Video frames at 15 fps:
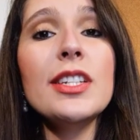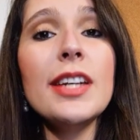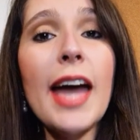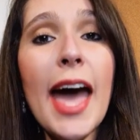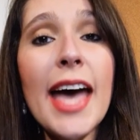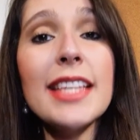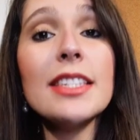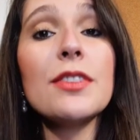to
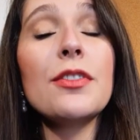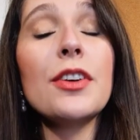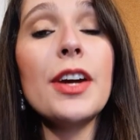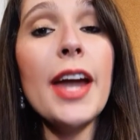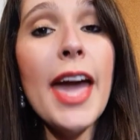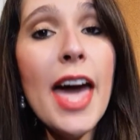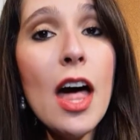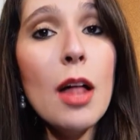ask for
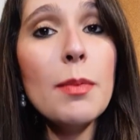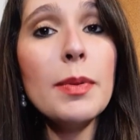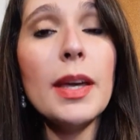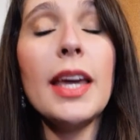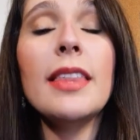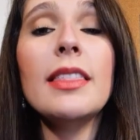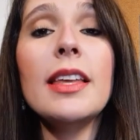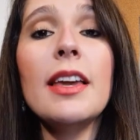help
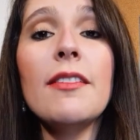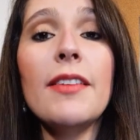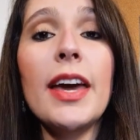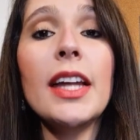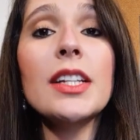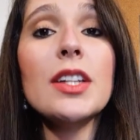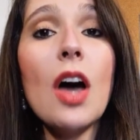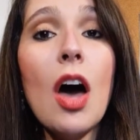in the
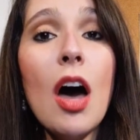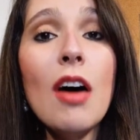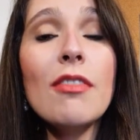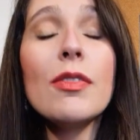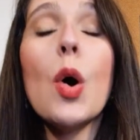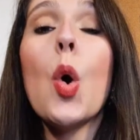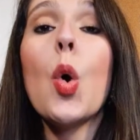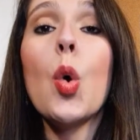event
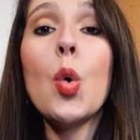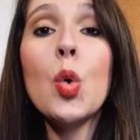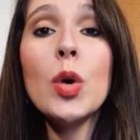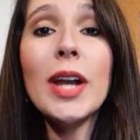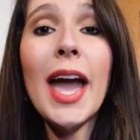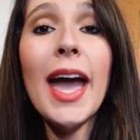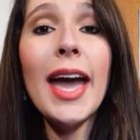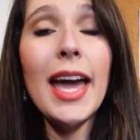of
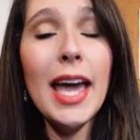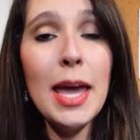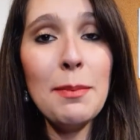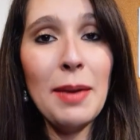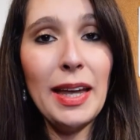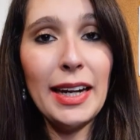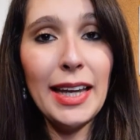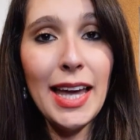una
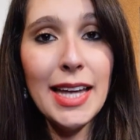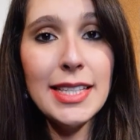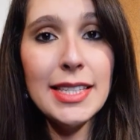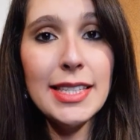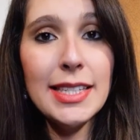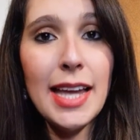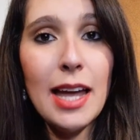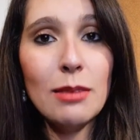
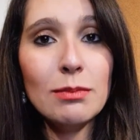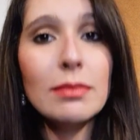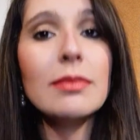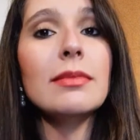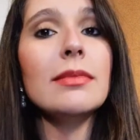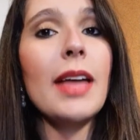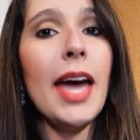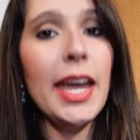emergencia,
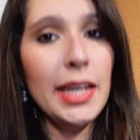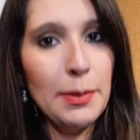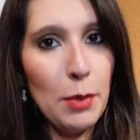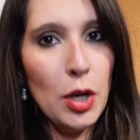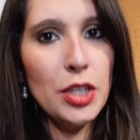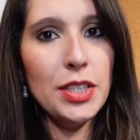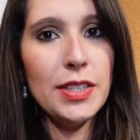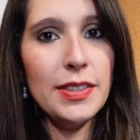an
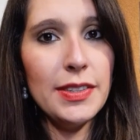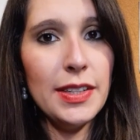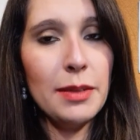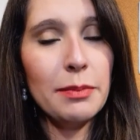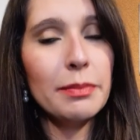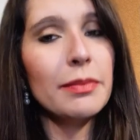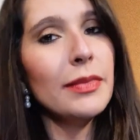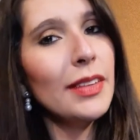emergency,
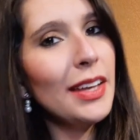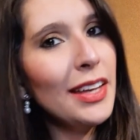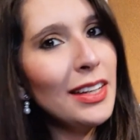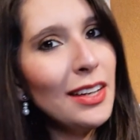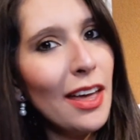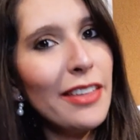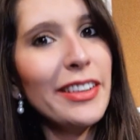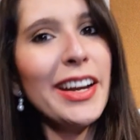
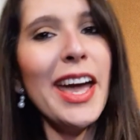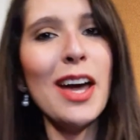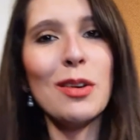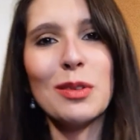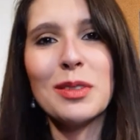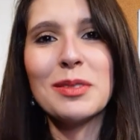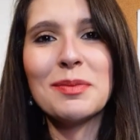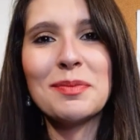another
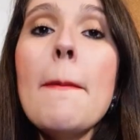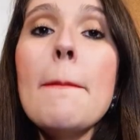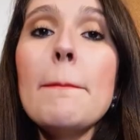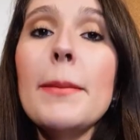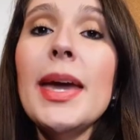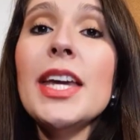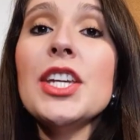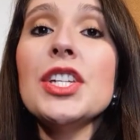noun.
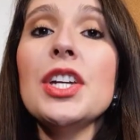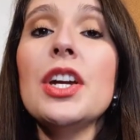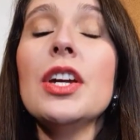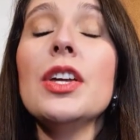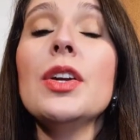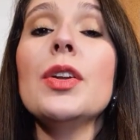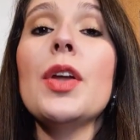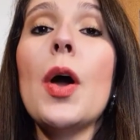Make sure
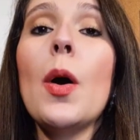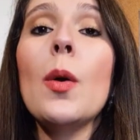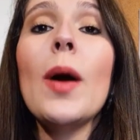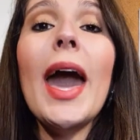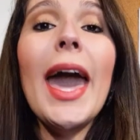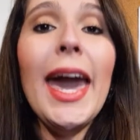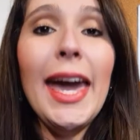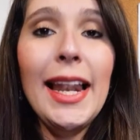you know
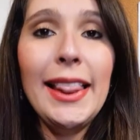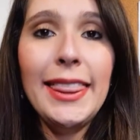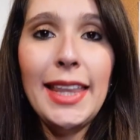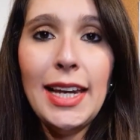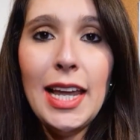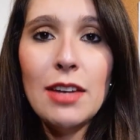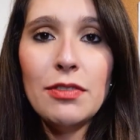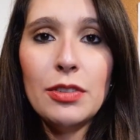el
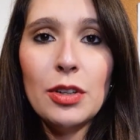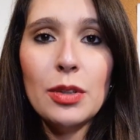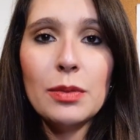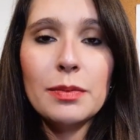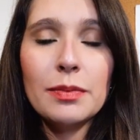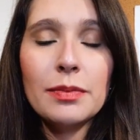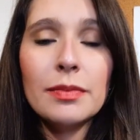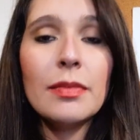teléfono,
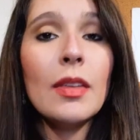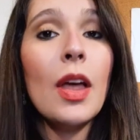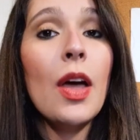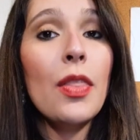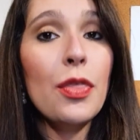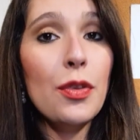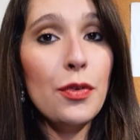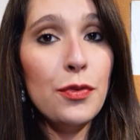
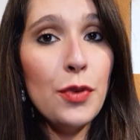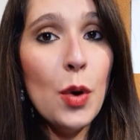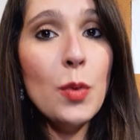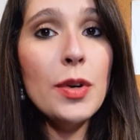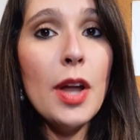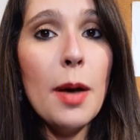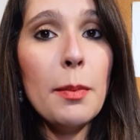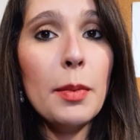the
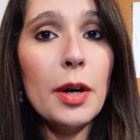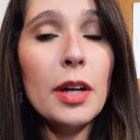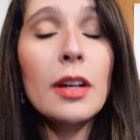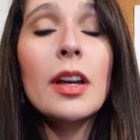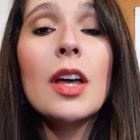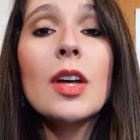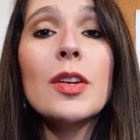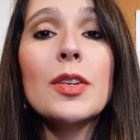phone number
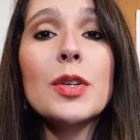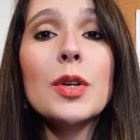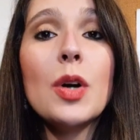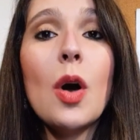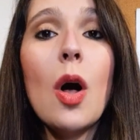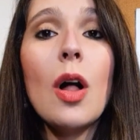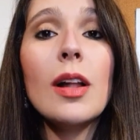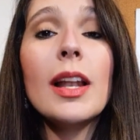to
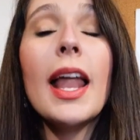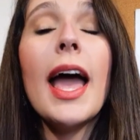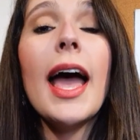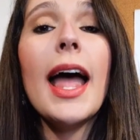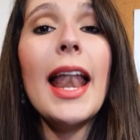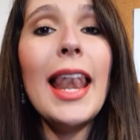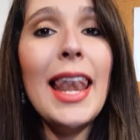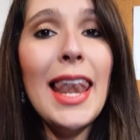call
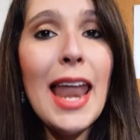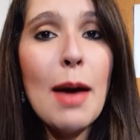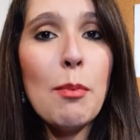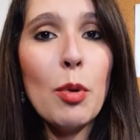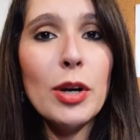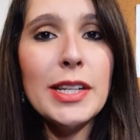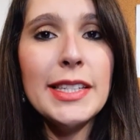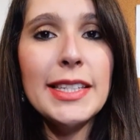la
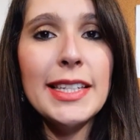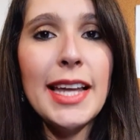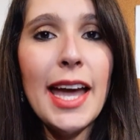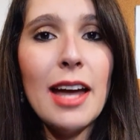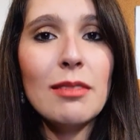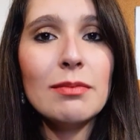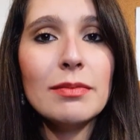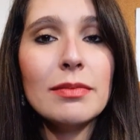
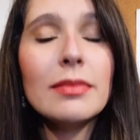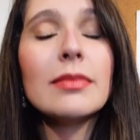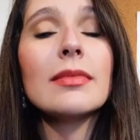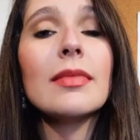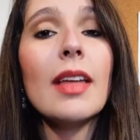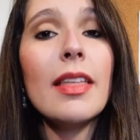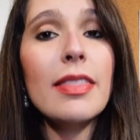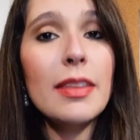policía,
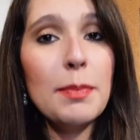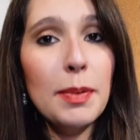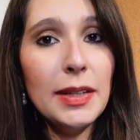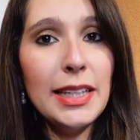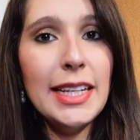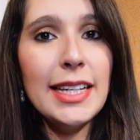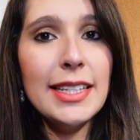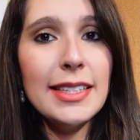the
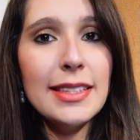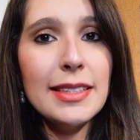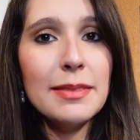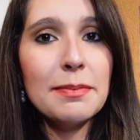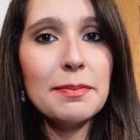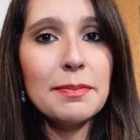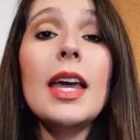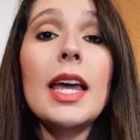police.
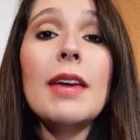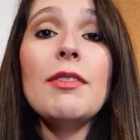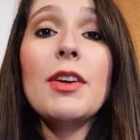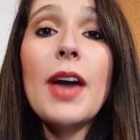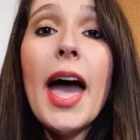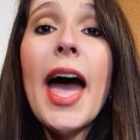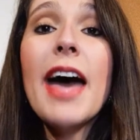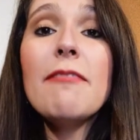If
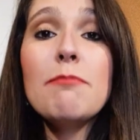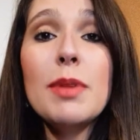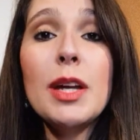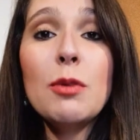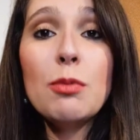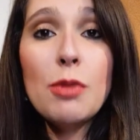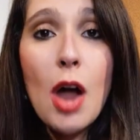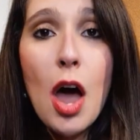you have
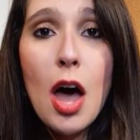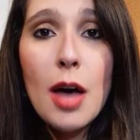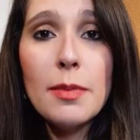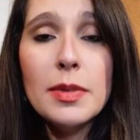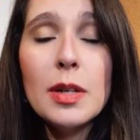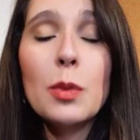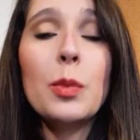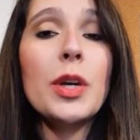been
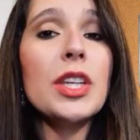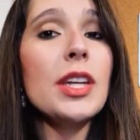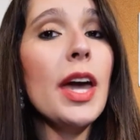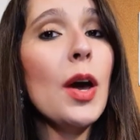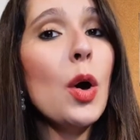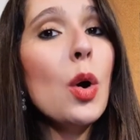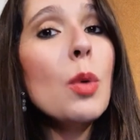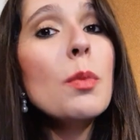robbed, which I
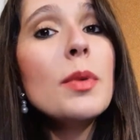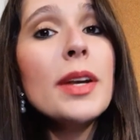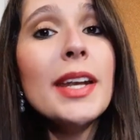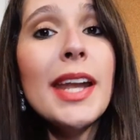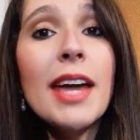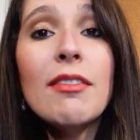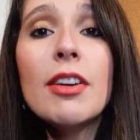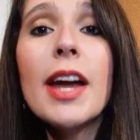hope
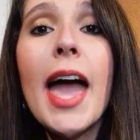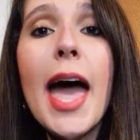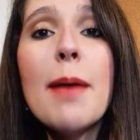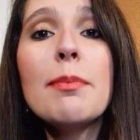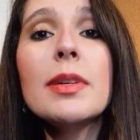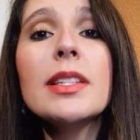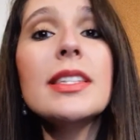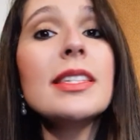never
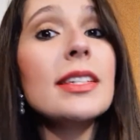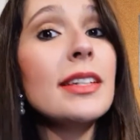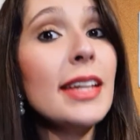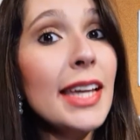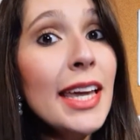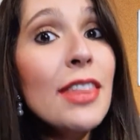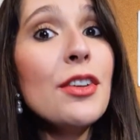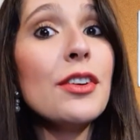happens to
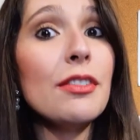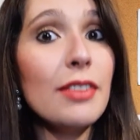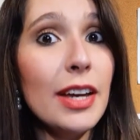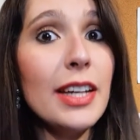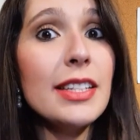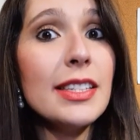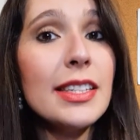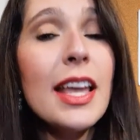either of
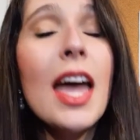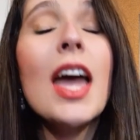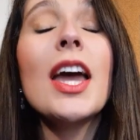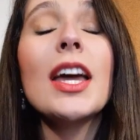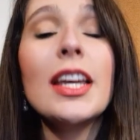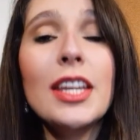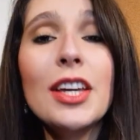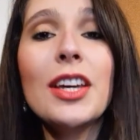us,
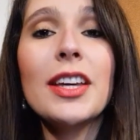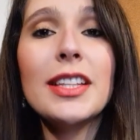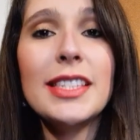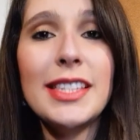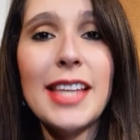you could